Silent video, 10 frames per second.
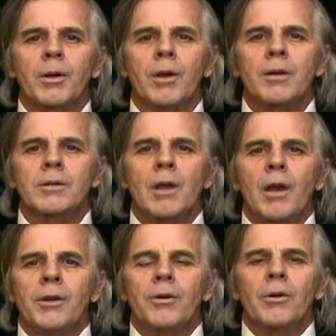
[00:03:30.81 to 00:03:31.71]
because
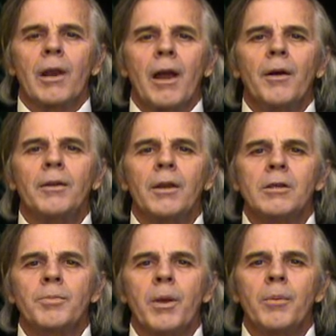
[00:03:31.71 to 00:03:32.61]
you're allowing
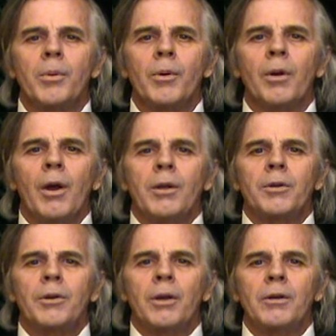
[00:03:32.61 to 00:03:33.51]
these people
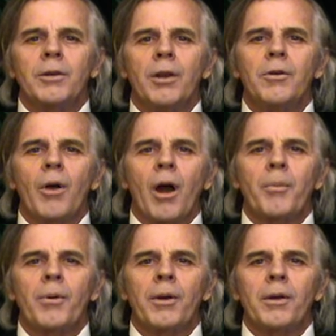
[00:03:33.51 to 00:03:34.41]
to continue
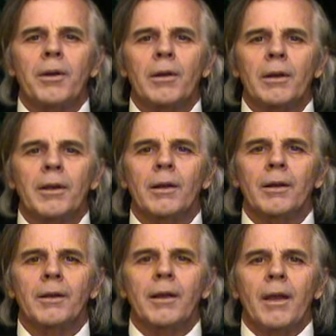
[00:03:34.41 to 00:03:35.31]
operating
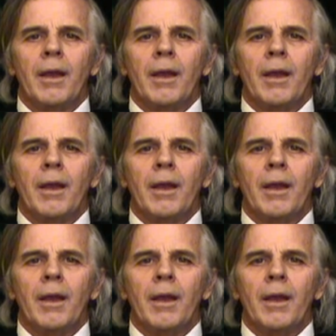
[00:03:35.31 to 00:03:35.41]
illegally.